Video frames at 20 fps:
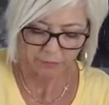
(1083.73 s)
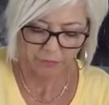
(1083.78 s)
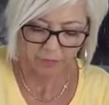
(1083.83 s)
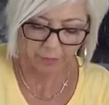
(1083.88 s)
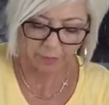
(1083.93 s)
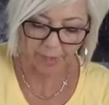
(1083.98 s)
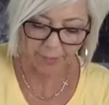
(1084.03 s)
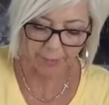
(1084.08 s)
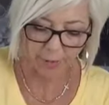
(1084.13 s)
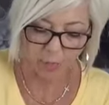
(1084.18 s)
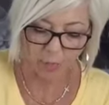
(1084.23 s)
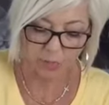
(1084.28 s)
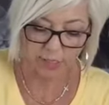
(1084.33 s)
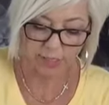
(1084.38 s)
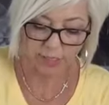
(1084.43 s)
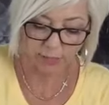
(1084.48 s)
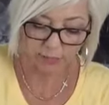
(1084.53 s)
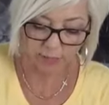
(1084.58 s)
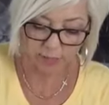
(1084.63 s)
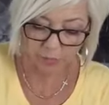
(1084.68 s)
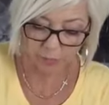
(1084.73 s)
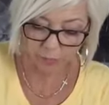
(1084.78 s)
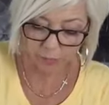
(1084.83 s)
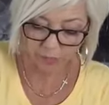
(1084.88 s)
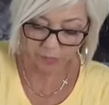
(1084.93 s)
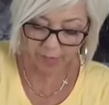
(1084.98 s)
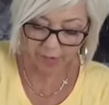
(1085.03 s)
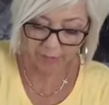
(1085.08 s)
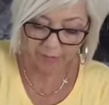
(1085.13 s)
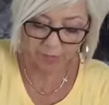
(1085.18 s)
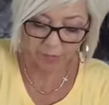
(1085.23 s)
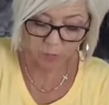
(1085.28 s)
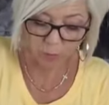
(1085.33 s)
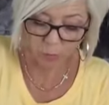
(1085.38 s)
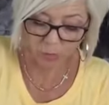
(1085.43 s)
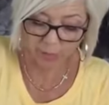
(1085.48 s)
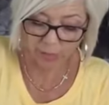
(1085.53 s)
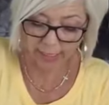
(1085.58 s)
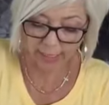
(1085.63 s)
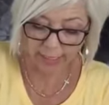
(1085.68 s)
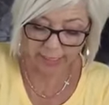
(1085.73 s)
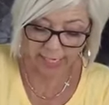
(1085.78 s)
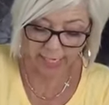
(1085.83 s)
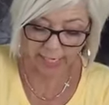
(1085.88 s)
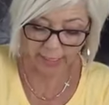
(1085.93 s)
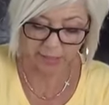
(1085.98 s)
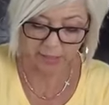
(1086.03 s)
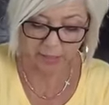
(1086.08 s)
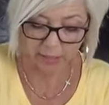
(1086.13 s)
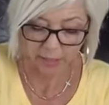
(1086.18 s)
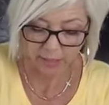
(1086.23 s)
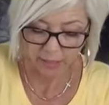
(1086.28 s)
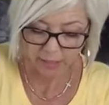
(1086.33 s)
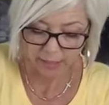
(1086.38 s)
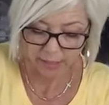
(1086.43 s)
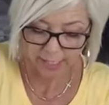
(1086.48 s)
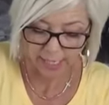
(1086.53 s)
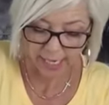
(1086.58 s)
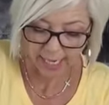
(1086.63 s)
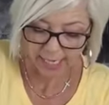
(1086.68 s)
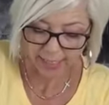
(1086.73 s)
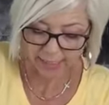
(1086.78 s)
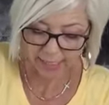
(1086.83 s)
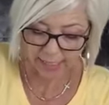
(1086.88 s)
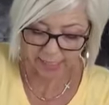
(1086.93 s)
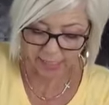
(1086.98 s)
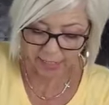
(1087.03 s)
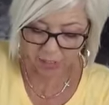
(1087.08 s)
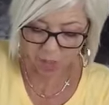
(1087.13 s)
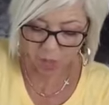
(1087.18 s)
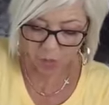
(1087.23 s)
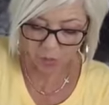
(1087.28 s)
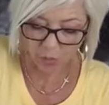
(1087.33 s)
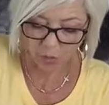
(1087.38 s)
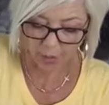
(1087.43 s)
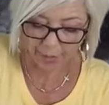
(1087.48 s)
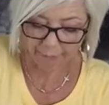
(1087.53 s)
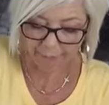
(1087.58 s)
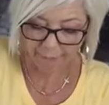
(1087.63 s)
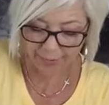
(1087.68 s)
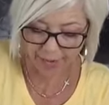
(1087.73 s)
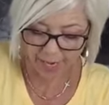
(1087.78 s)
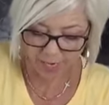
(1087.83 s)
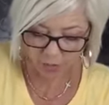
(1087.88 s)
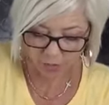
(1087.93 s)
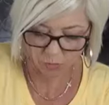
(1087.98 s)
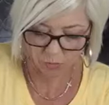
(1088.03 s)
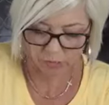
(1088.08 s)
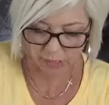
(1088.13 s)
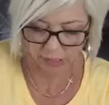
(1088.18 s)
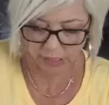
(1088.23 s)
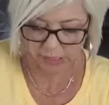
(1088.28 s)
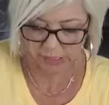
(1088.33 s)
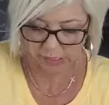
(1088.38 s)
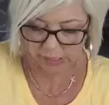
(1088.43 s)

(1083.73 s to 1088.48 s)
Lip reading: my post that I've been working on, I let it go about